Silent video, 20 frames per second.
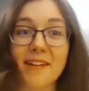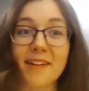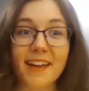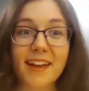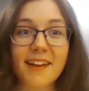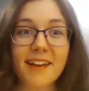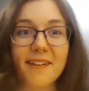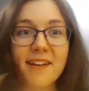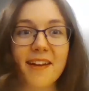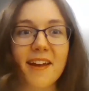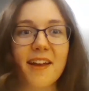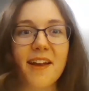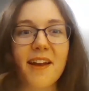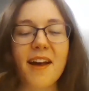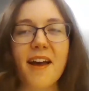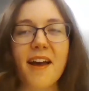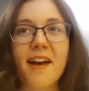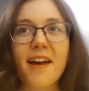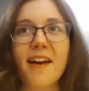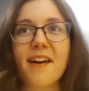Okay.
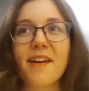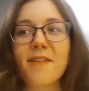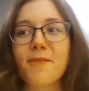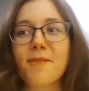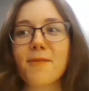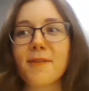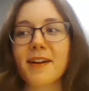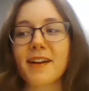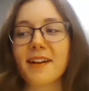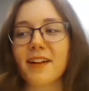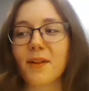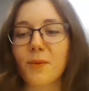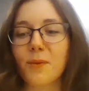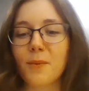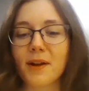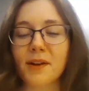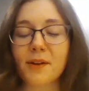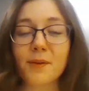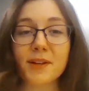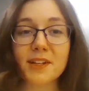Uh, well,
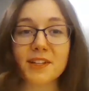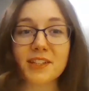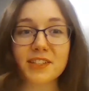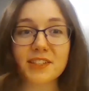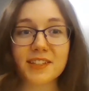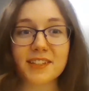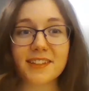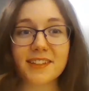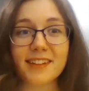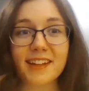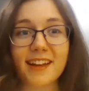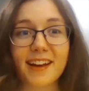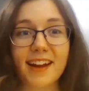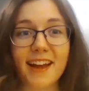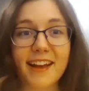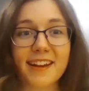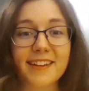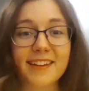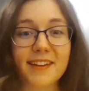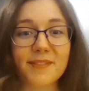one question that
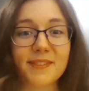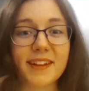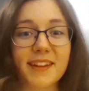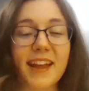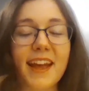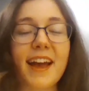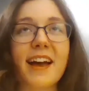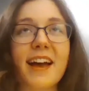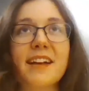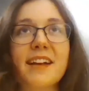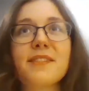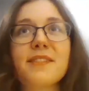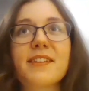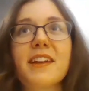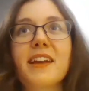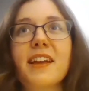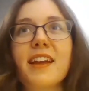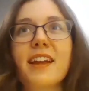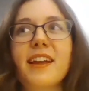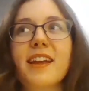I definitely have
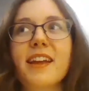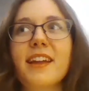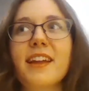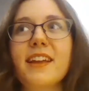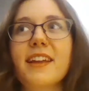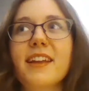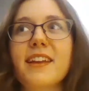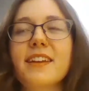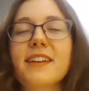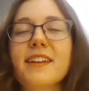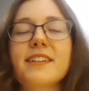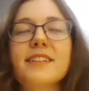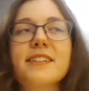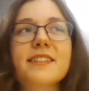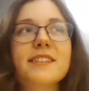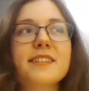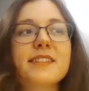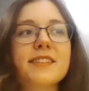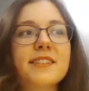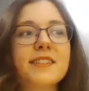
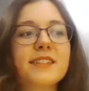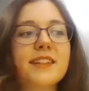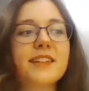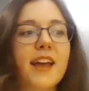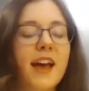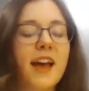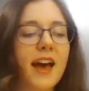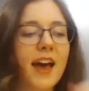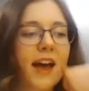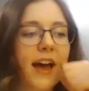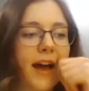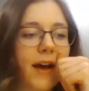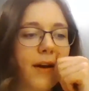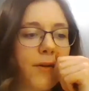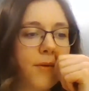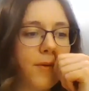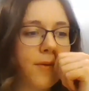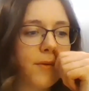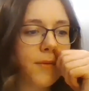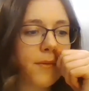is,
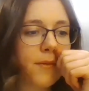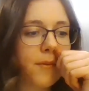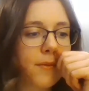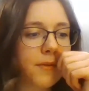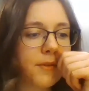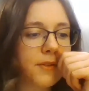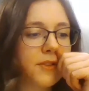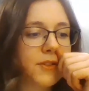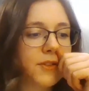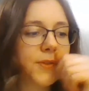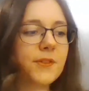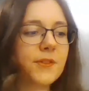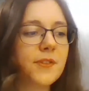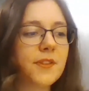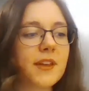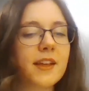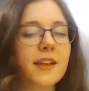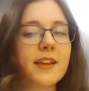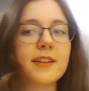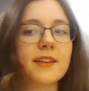how do you
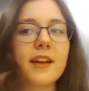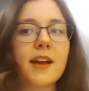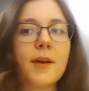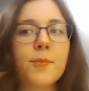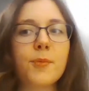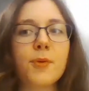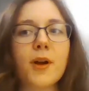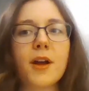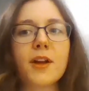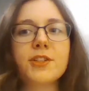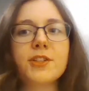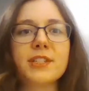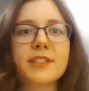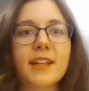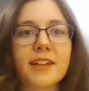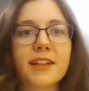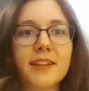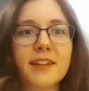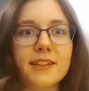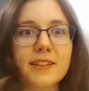think a project
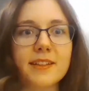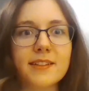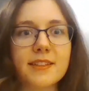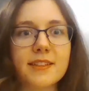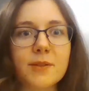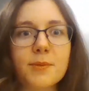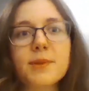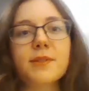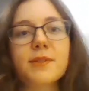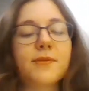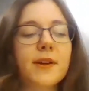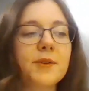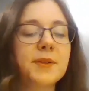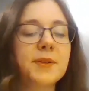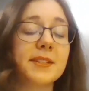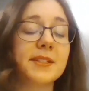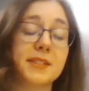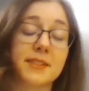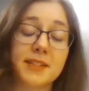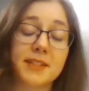like this, it was very
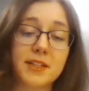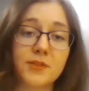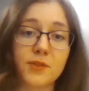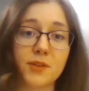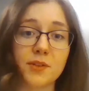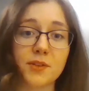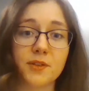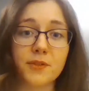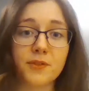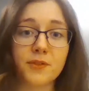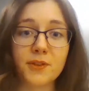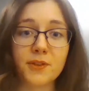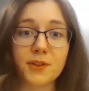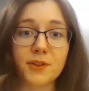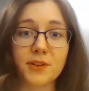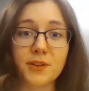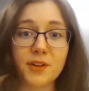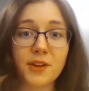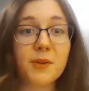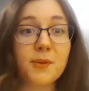successful
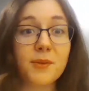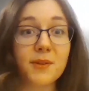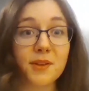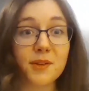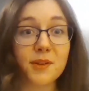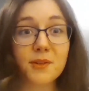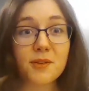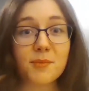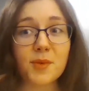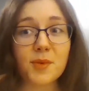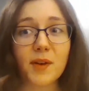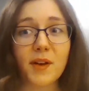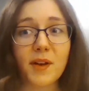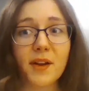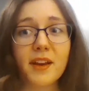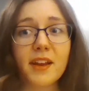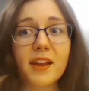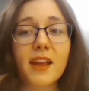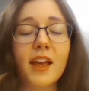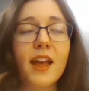for you and your
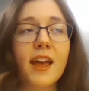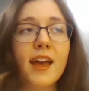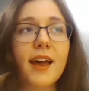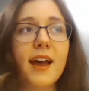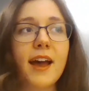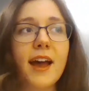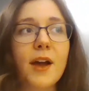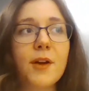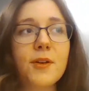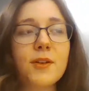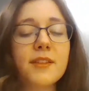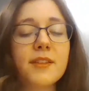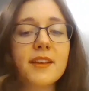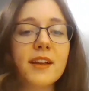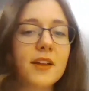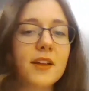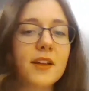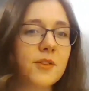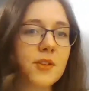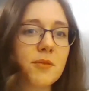community, how do you think
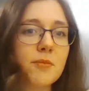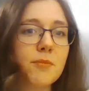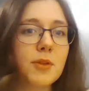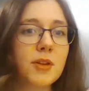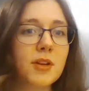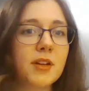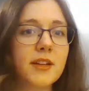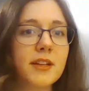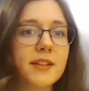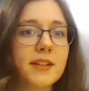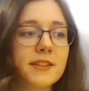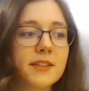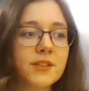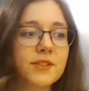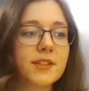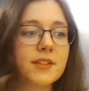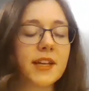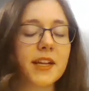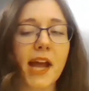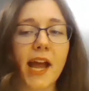other communities could
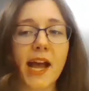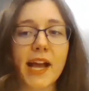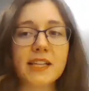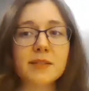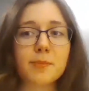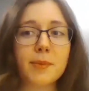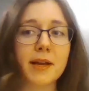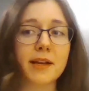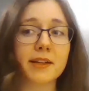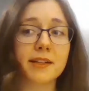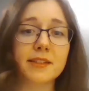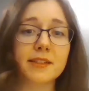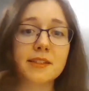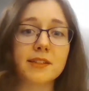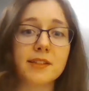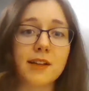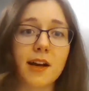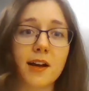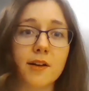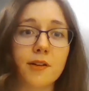take aspects
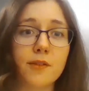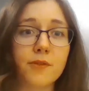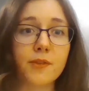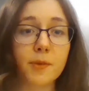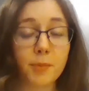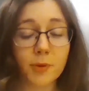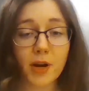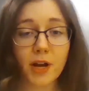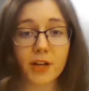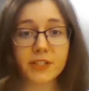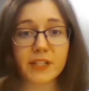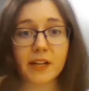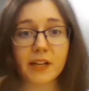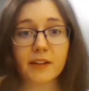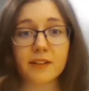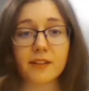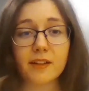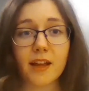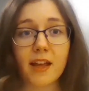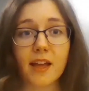of your
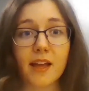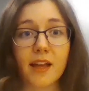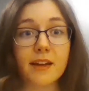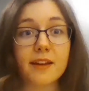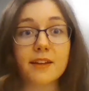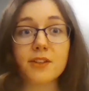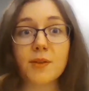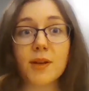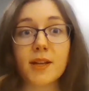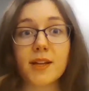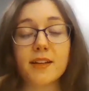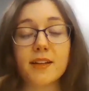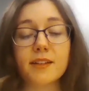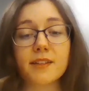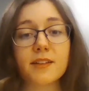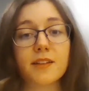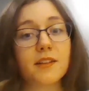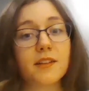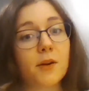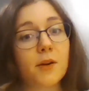project and integrate it
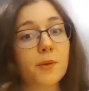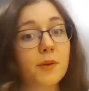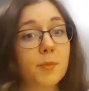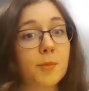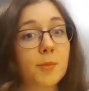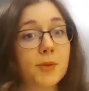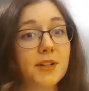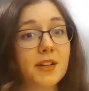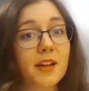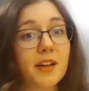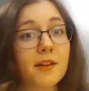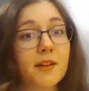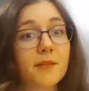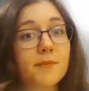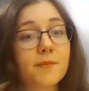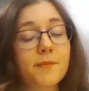into their own community?